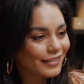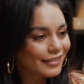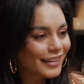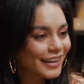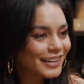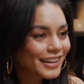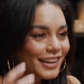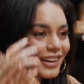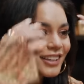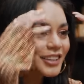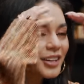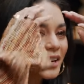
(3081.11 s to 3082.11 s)
And, like,
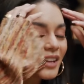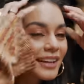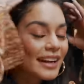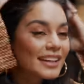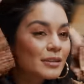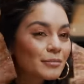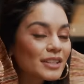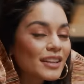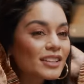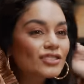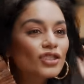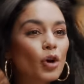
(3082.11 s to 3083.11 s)
you know, like I can be
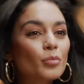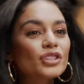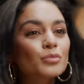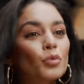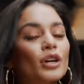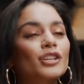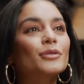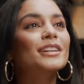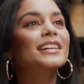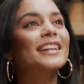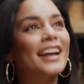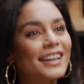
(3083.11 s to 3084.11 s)
like so much more
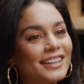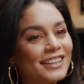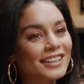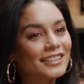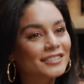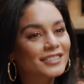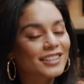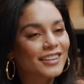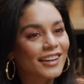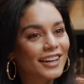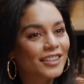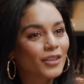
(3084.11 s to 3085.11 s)
creative to
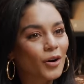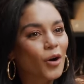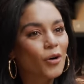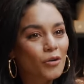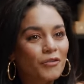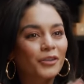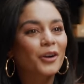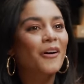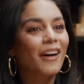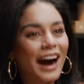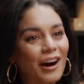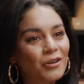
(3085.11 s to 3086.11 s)
like the
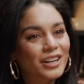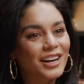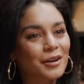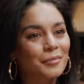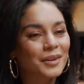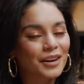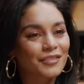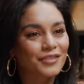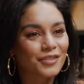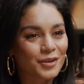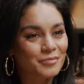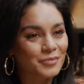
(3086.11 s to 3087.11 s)
overall outcome
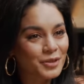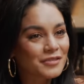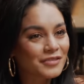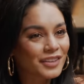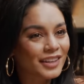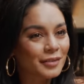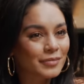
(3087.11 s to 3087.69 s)
of the movie,